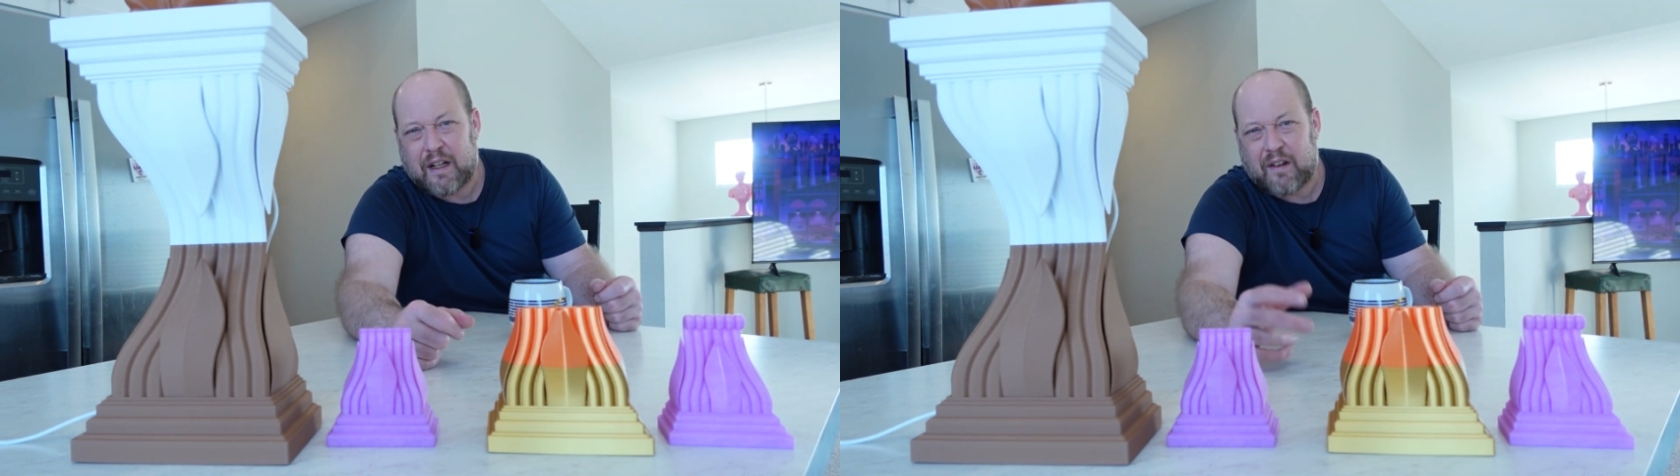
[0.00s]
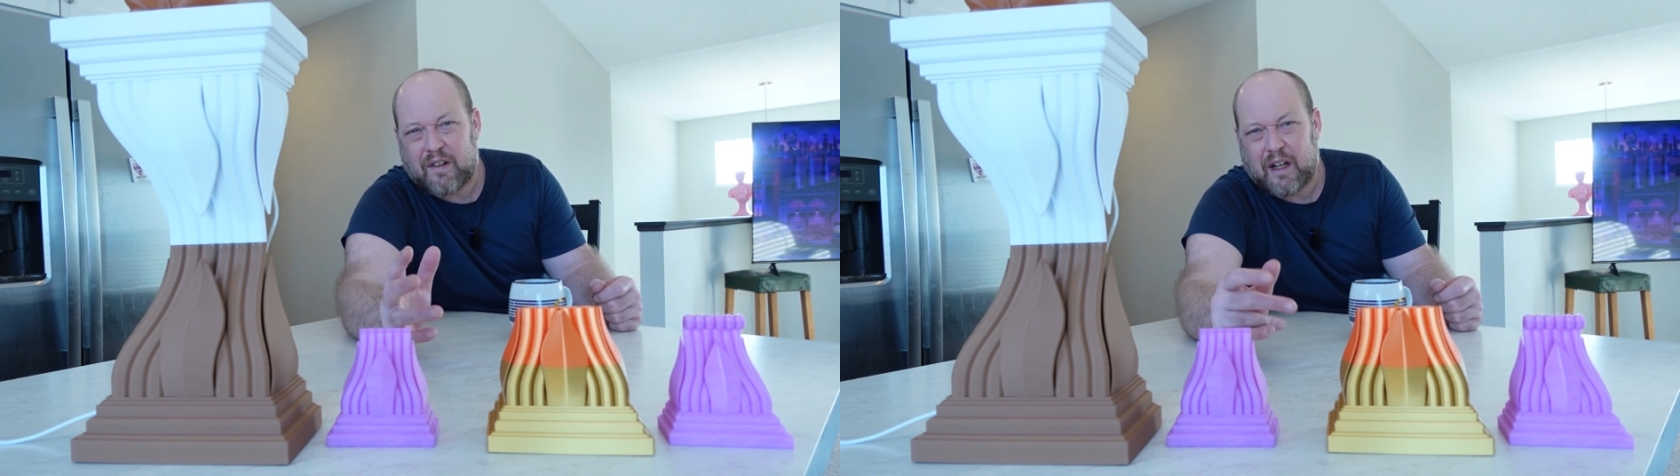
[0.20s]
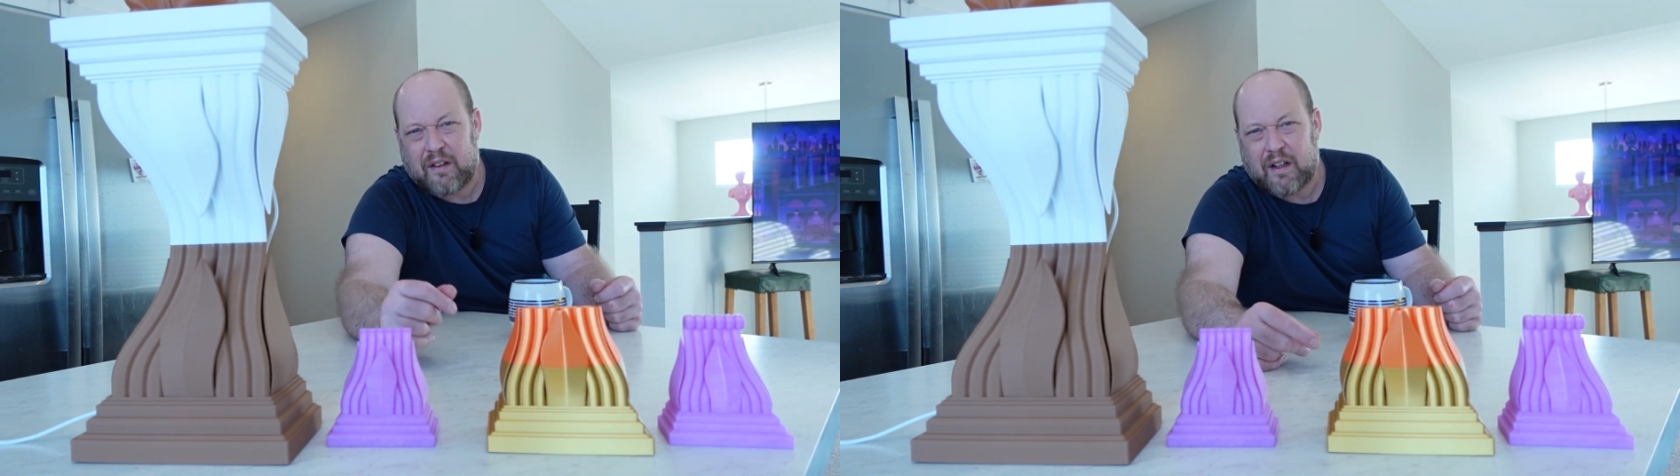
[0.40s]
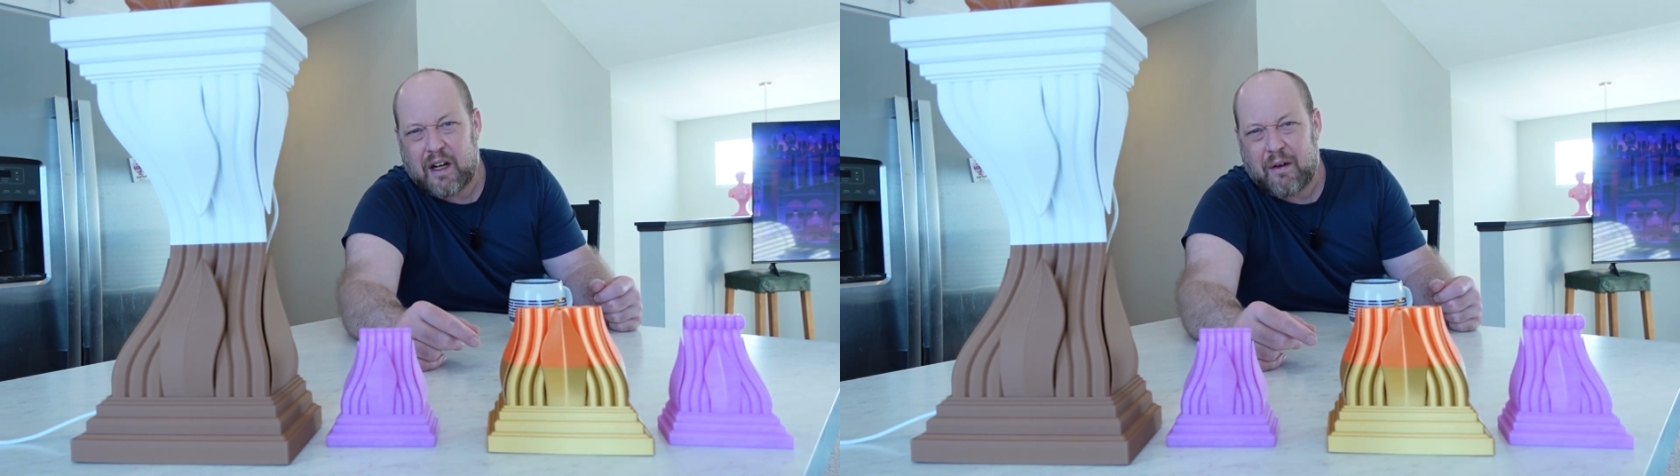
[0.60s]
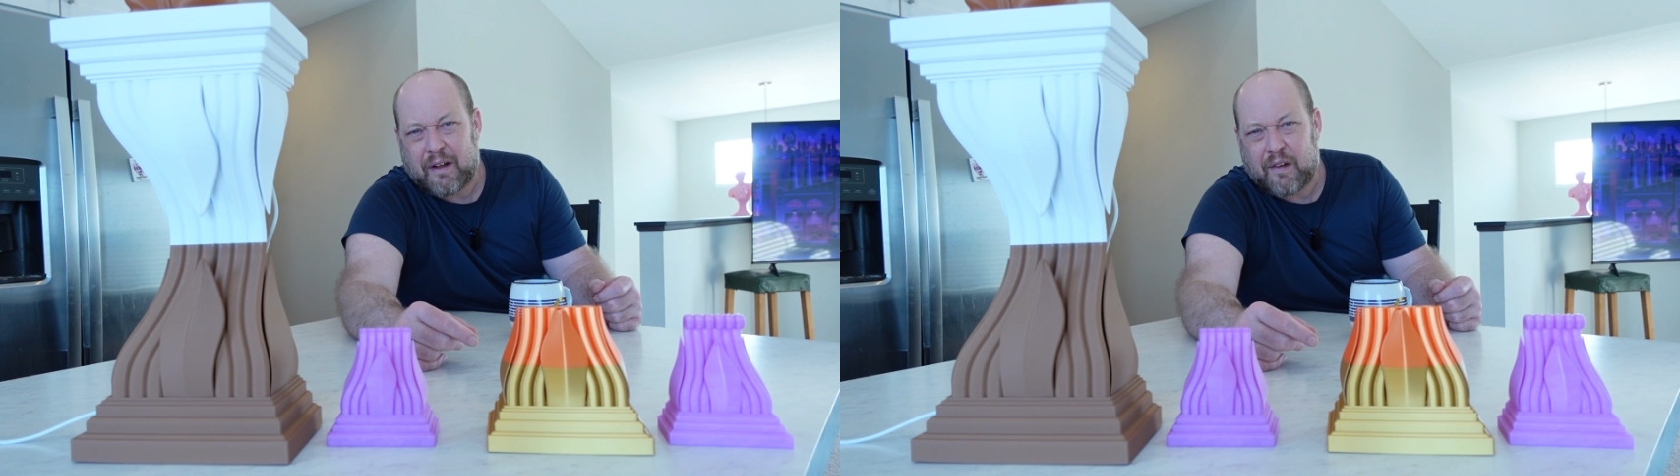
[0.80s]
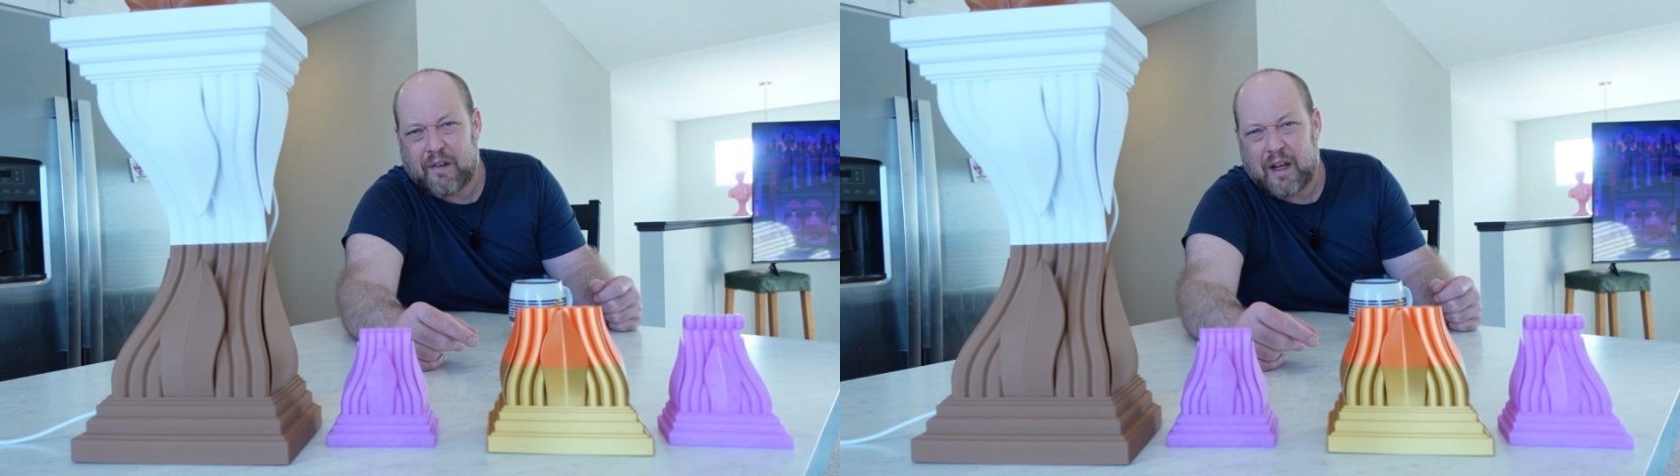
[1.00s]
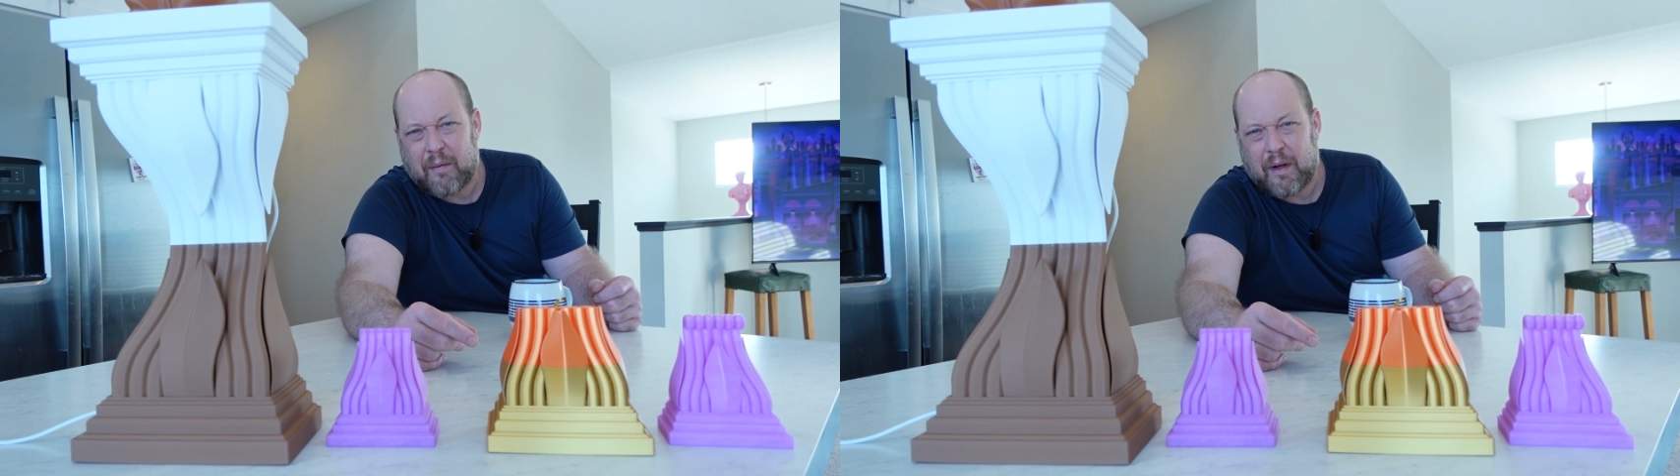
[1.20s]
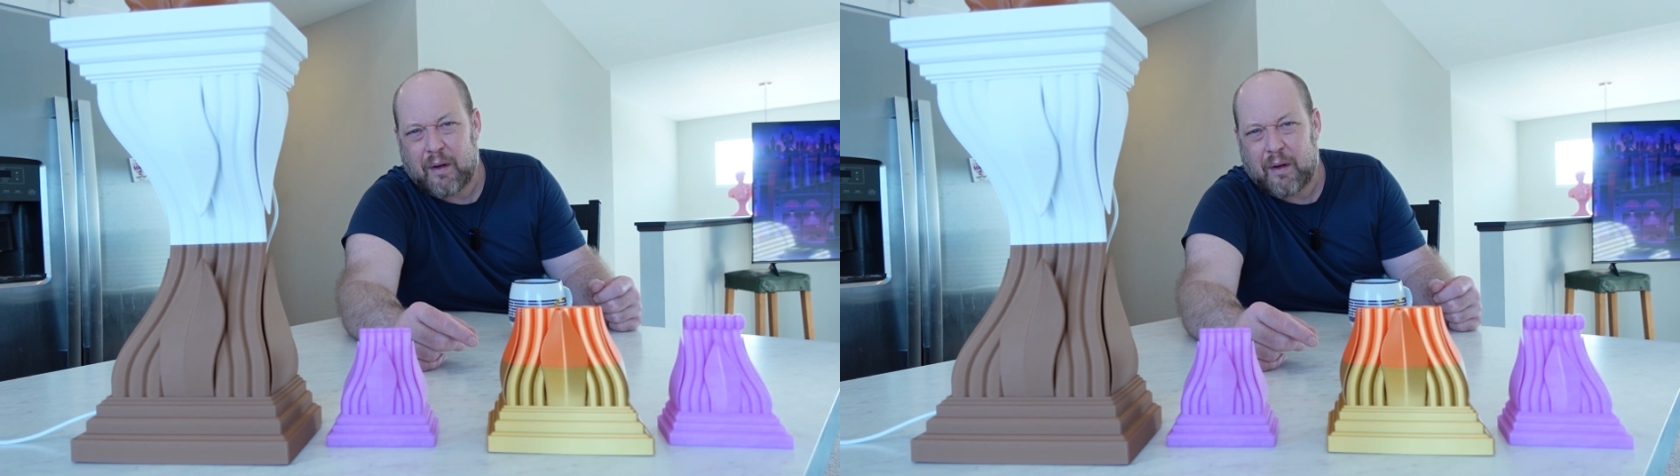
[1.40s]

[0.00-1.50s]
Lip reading: Let's take a look at how I designed my